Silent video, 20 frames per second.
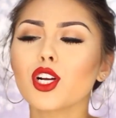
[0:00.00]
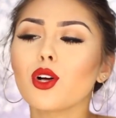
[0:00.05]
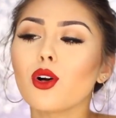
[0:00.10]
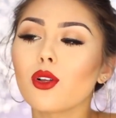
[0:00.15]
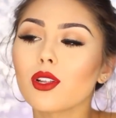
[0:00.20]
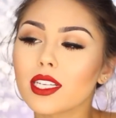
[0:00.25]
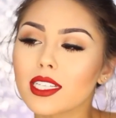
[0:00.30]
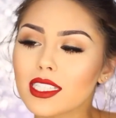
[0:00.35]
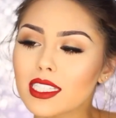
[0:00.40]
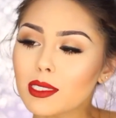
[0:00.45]

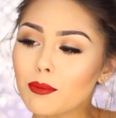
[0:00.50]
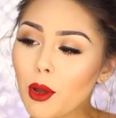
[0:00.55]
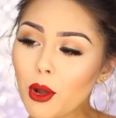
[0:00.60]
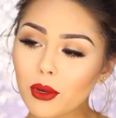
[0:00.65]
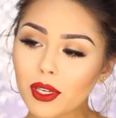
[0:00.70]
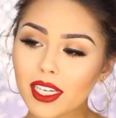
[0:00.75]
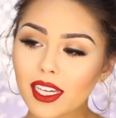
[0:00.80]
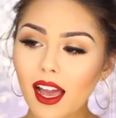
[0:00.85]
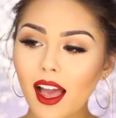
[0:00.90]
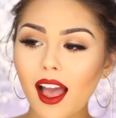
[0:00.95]
golden
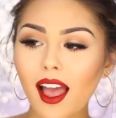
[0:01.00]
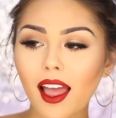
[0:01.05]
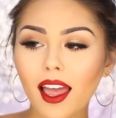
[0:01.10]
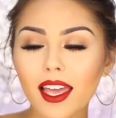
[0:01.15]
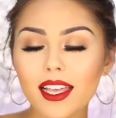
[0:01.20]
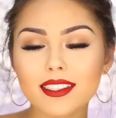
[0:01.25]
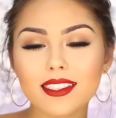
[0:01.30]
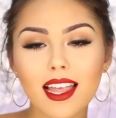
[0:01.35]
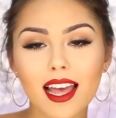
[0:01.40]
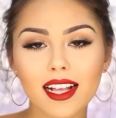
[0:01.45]
smoky
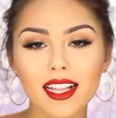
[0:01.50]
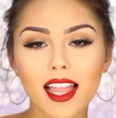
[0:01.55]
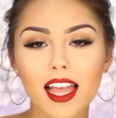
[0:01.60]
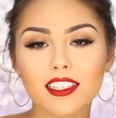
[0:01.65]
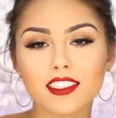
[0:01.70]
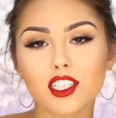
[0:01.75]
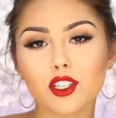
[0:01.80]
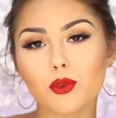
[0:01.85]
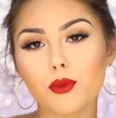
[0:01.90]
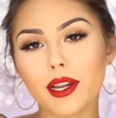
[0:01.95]
eyes, that
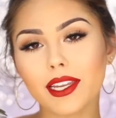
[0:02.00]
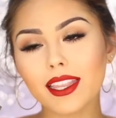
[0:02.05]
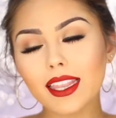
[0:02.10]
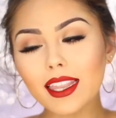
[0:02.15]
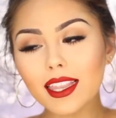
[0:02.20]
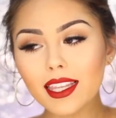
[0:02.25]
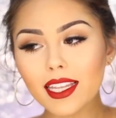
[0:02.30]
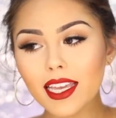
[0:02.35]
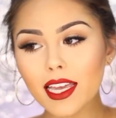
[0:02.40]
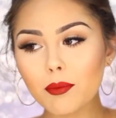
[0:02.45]
classic red
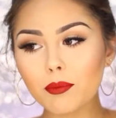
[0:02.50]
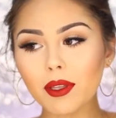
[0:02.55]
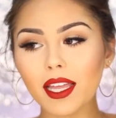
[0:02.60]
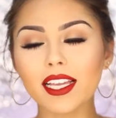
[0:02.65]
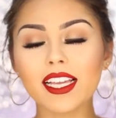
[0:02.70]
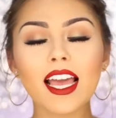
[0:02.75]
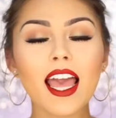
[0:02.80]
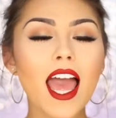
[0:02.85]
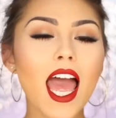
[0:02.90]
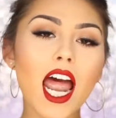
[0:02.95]
lip,
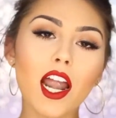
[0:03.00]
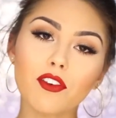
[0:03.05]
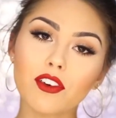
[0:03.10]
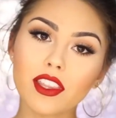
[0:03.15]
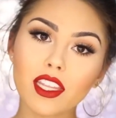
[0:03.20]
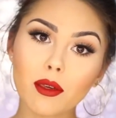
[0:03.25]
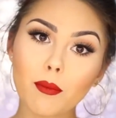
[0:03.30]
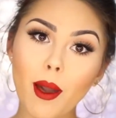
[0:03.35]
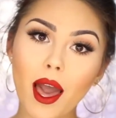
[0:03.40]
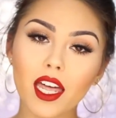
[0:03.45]
like
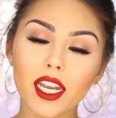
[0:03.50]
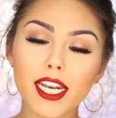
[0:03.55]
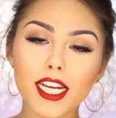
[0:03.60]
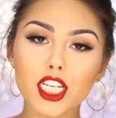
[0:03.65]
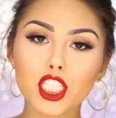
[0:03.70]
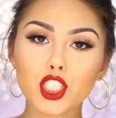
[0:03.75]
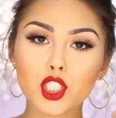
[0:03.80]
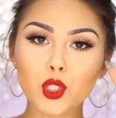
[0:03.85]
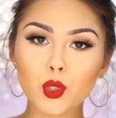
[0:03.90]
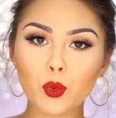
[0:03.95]
everything about
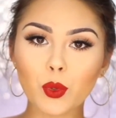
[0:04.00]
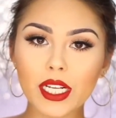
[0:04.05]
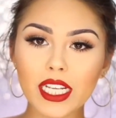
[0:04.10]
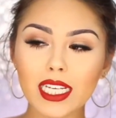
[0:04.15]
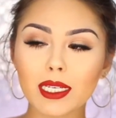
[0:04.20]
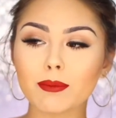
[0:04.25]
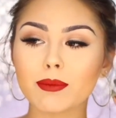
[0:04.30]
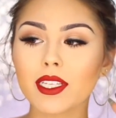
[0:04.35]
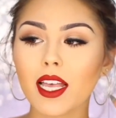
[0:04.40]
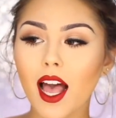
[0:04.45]
it
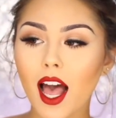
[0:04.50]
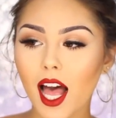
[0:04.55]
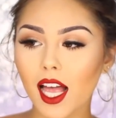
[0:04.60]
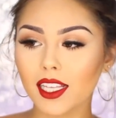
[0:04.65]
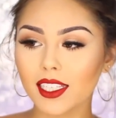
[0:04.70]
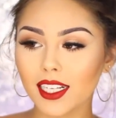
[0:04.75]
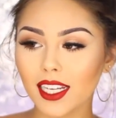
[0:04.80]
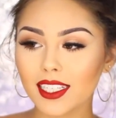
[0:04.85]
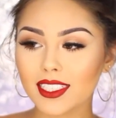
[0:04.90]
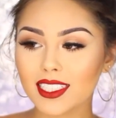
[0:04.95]
screams
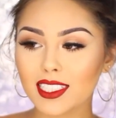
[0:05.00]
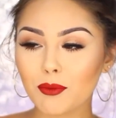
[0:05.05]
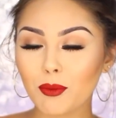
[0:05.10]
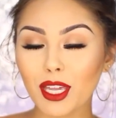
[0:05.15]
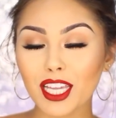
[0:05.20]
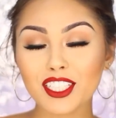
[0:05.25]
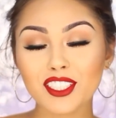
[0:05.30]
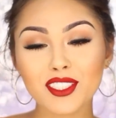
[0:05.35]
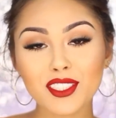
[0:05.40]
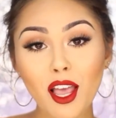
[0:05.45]
holidays to
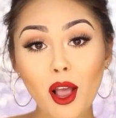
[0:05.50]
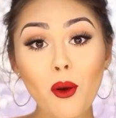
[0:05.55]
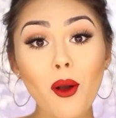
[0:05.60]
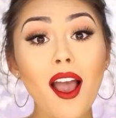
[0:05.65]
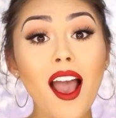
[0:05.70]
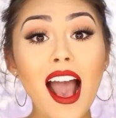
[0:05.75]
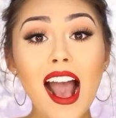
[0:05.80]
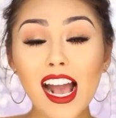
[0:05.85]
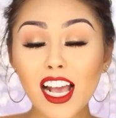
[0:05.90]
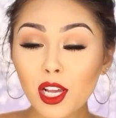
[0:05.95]
me. So
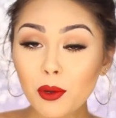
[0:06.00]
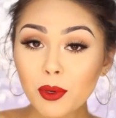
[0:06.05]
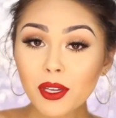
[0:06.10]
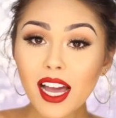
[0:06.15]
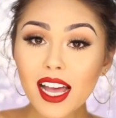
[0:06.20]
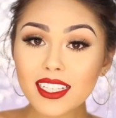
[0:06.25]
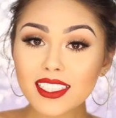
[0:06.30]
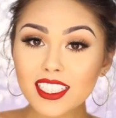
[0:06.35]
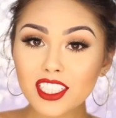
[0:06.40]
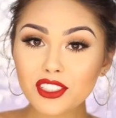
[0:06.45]
I hope you
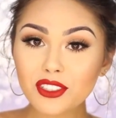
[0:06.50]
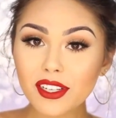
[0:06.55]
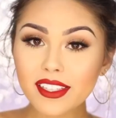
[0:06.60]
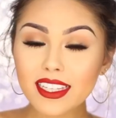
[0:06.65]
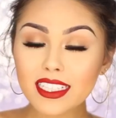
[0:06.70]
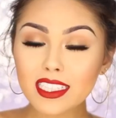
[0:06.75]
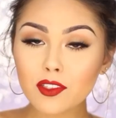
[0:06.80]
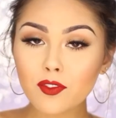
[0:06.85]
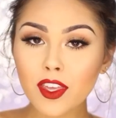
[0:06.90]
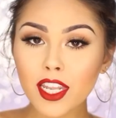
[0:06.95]
guys
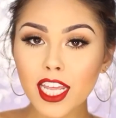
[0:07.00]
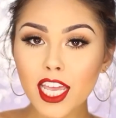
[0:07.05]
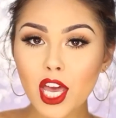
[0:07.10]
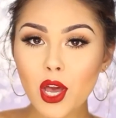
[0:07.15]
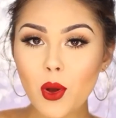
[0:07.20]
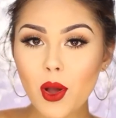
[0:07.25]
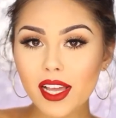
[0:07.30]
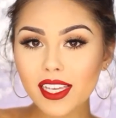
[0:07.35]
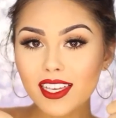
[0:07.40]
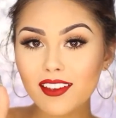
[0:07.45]
enjoyed this video.